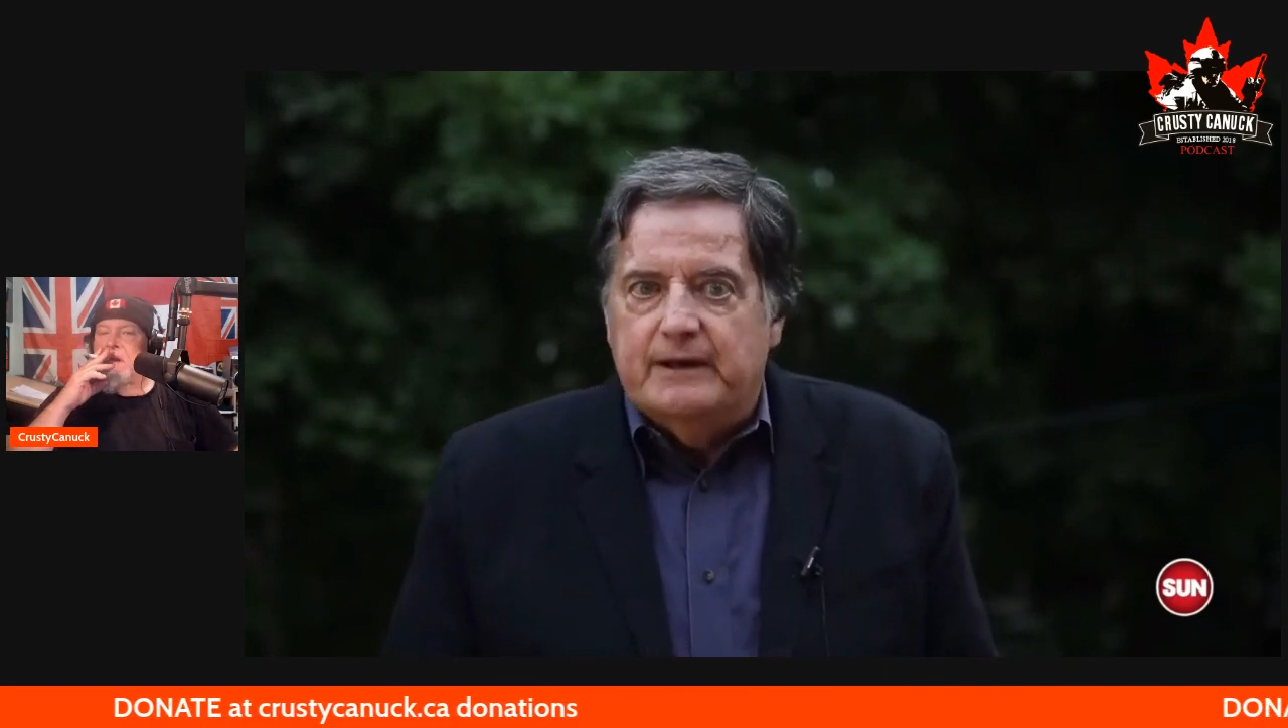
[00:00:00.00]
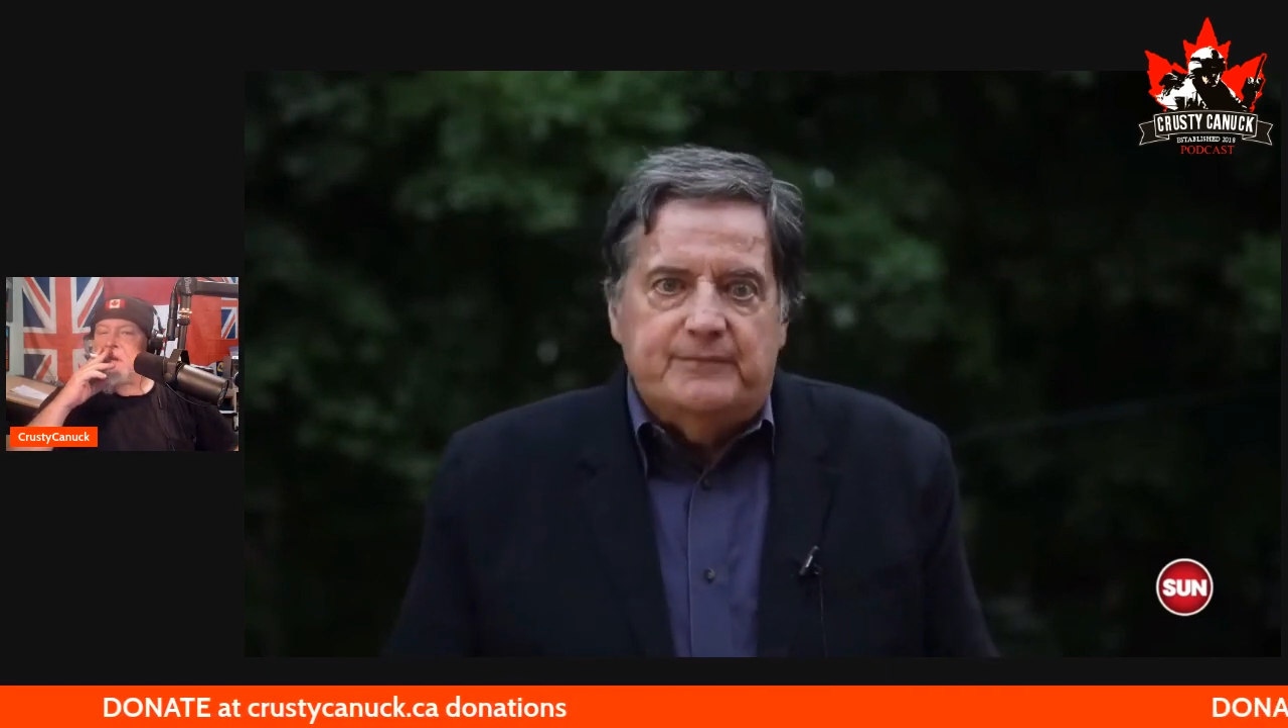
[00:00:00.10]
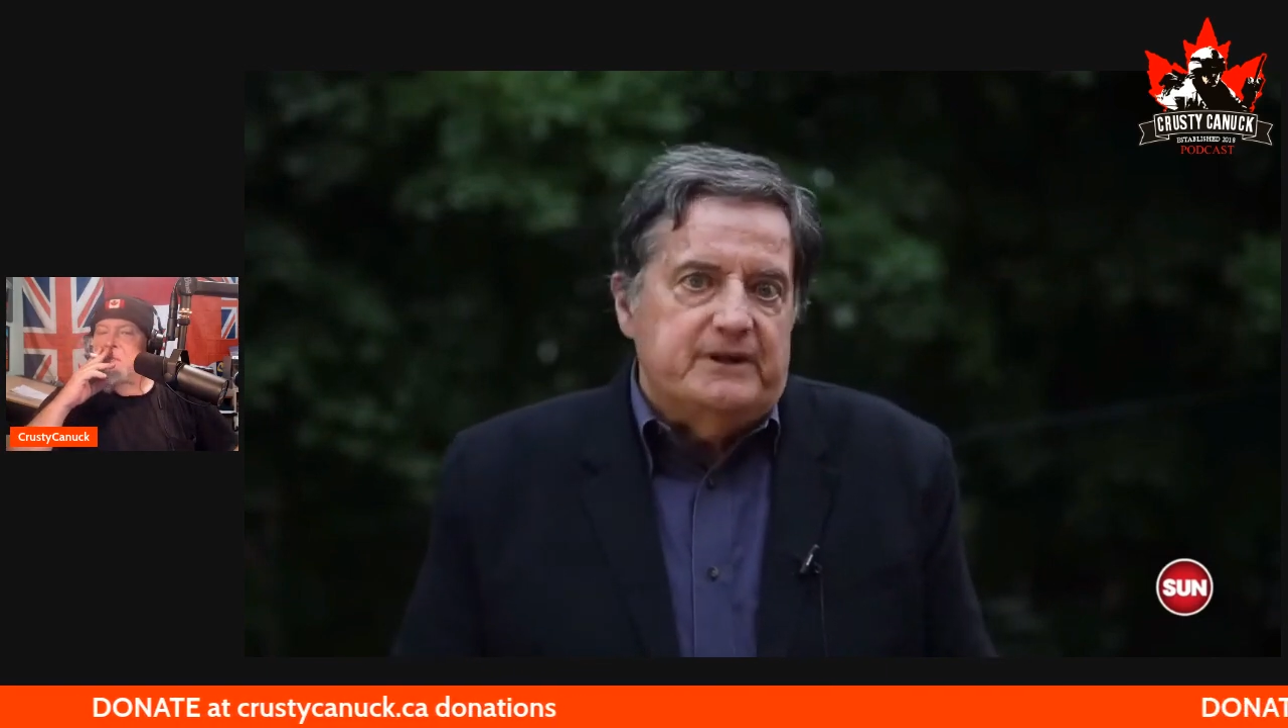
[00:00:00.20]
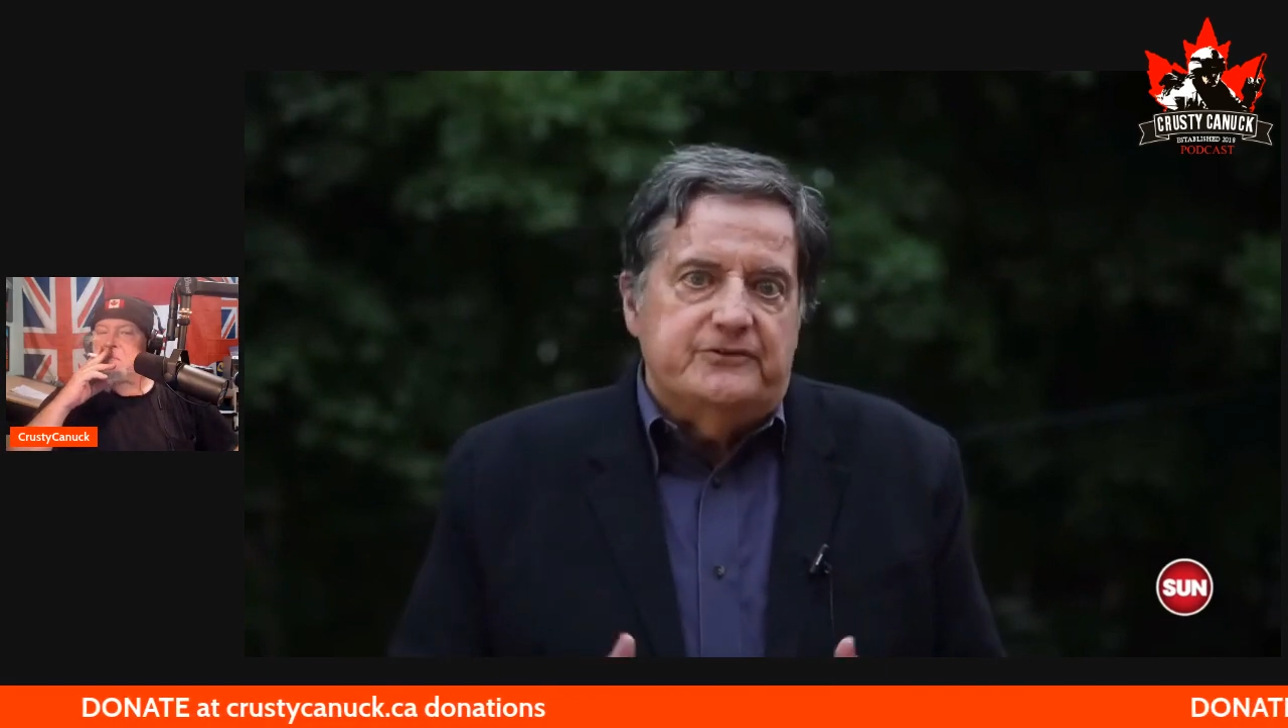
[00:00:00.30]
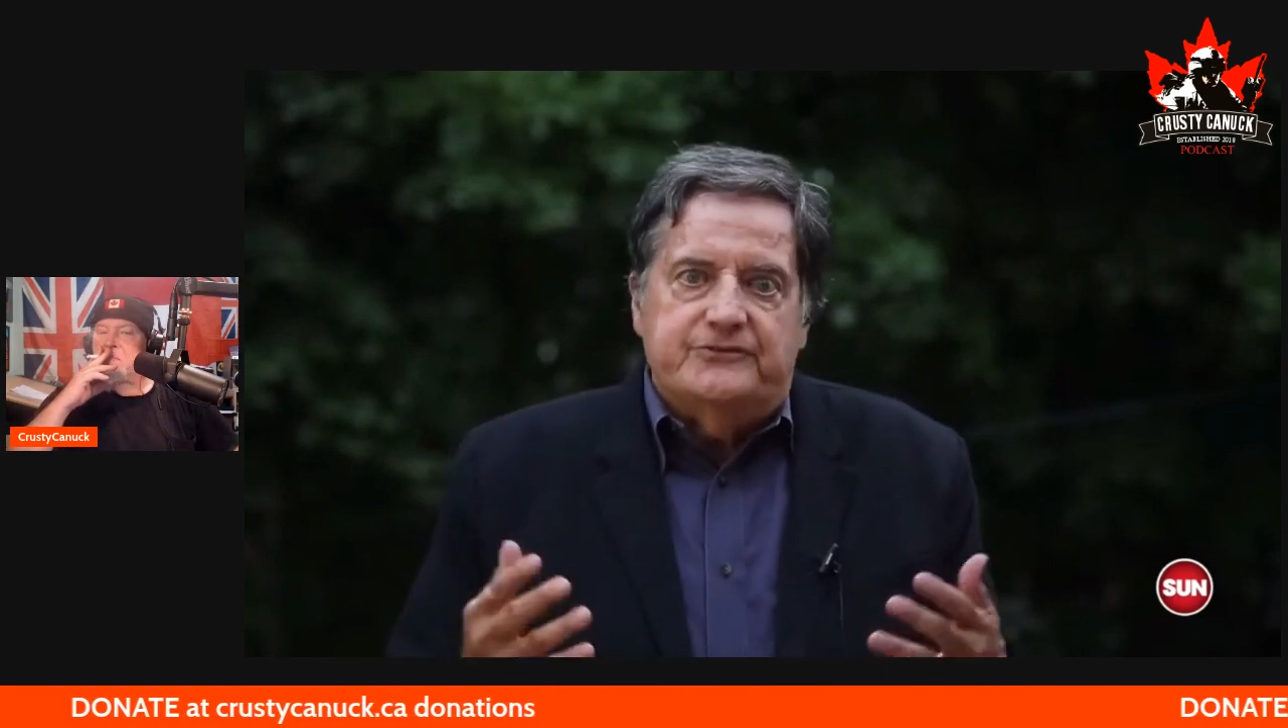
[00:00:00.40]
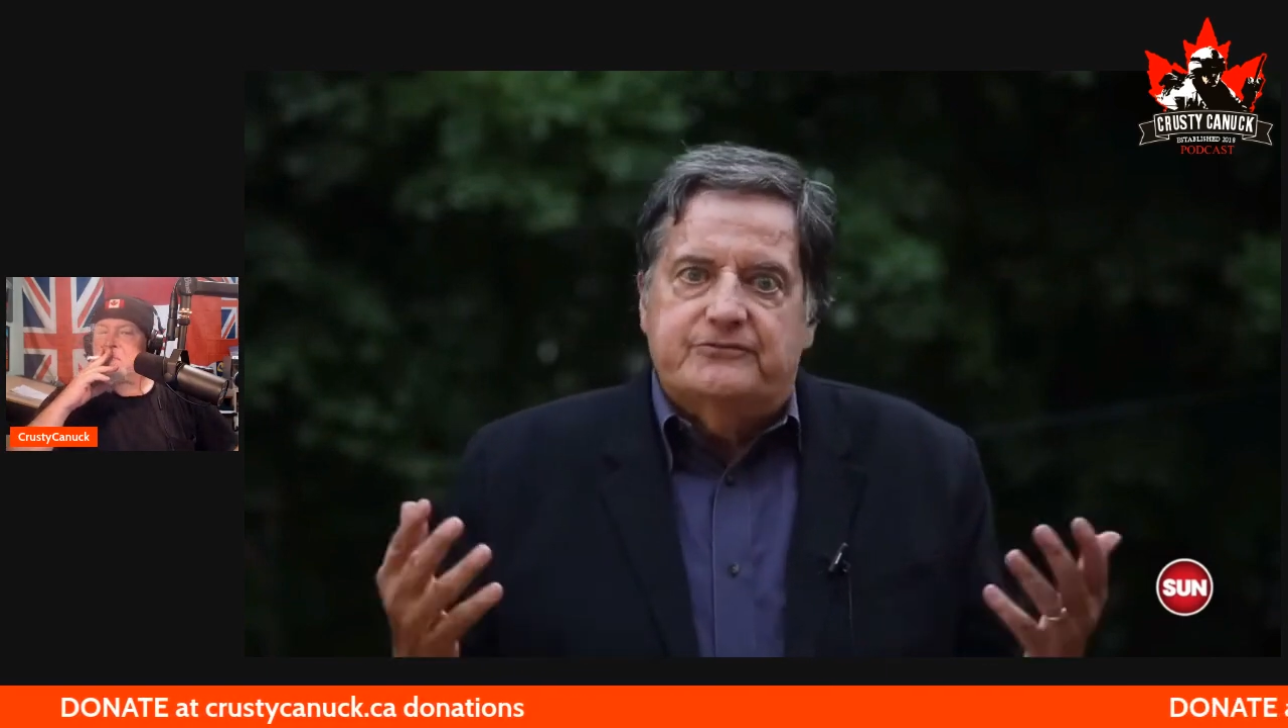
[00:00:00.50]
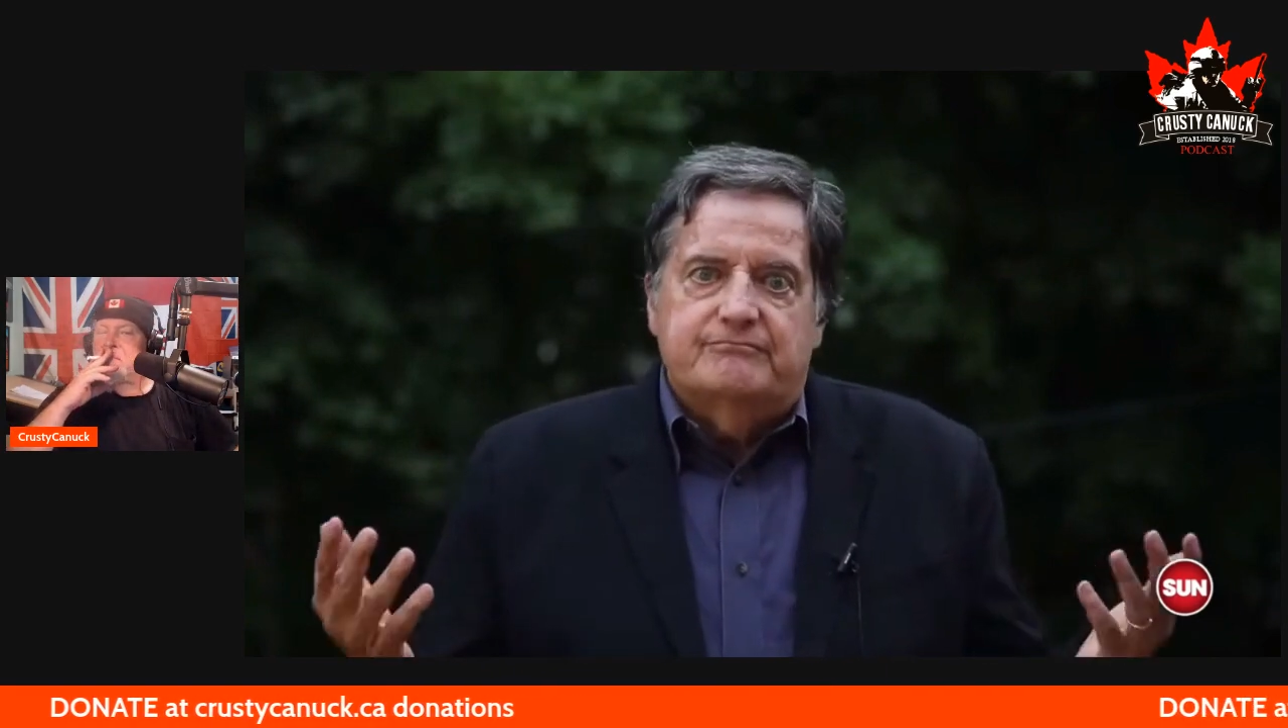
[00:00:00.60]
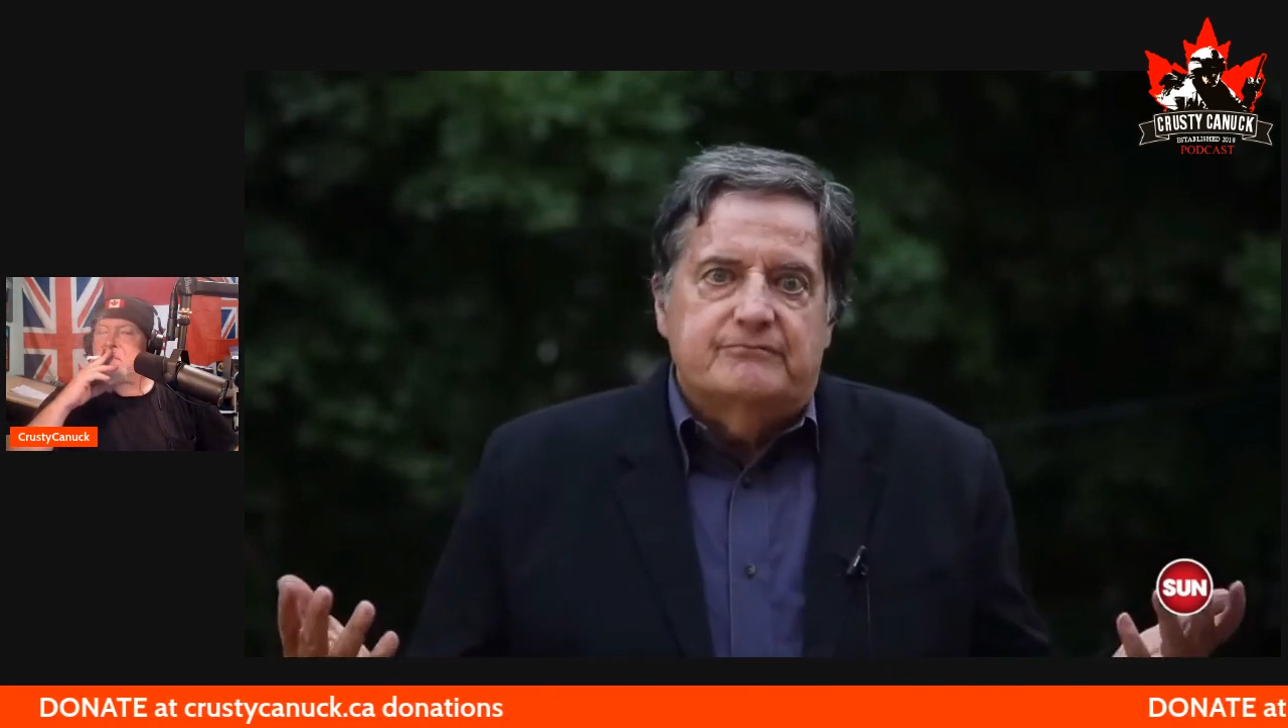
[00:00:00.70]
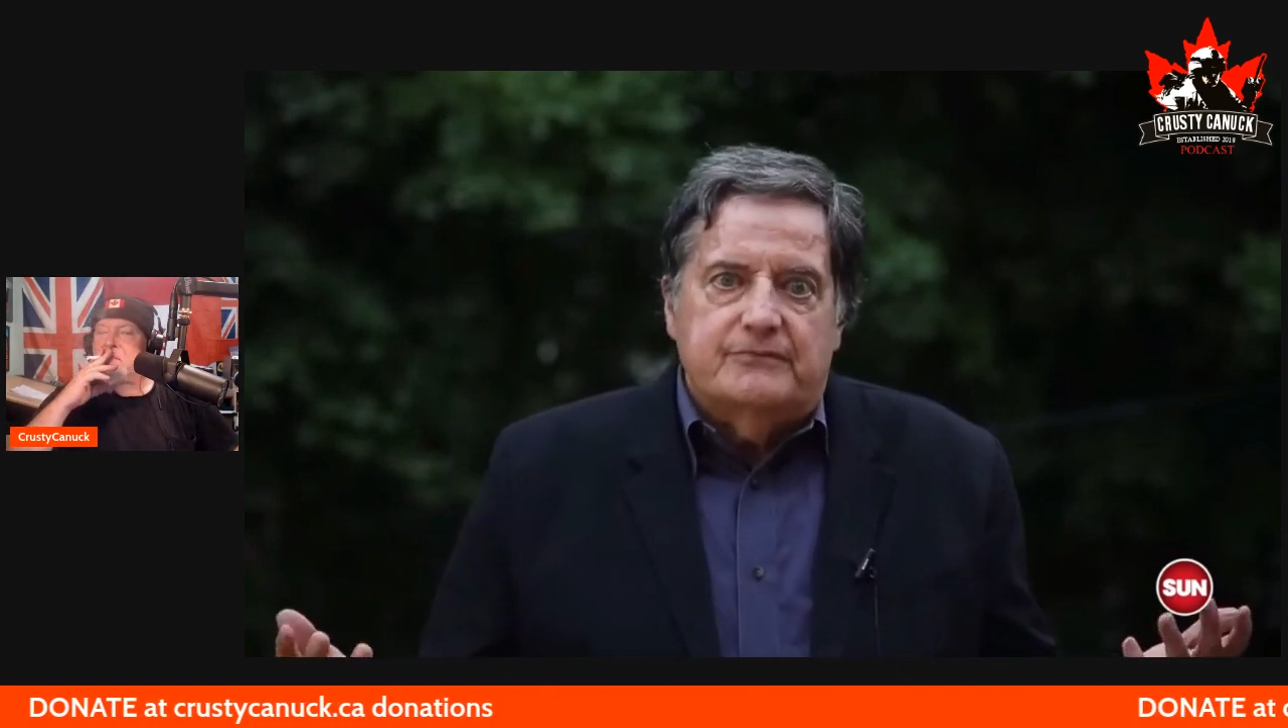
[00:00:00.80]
that means